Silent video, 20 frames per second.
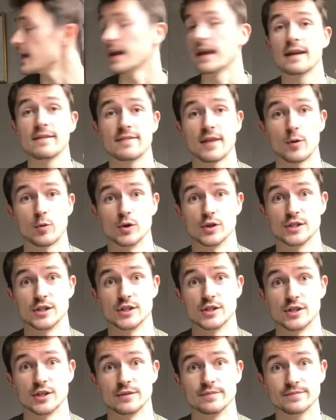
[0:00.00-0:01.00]
if they
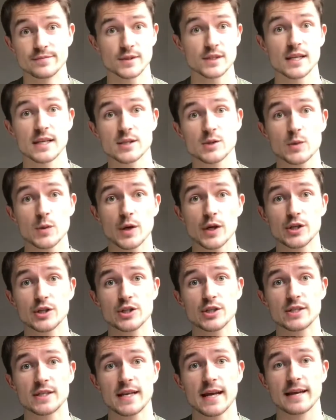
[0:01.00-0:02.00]
wanted to. So that's what we're going
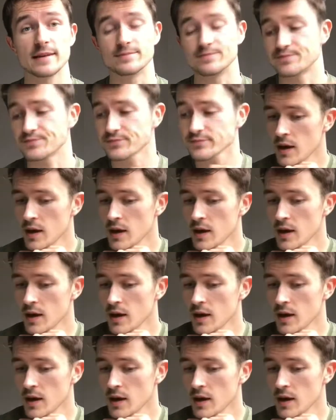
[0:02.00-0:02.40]
to do today.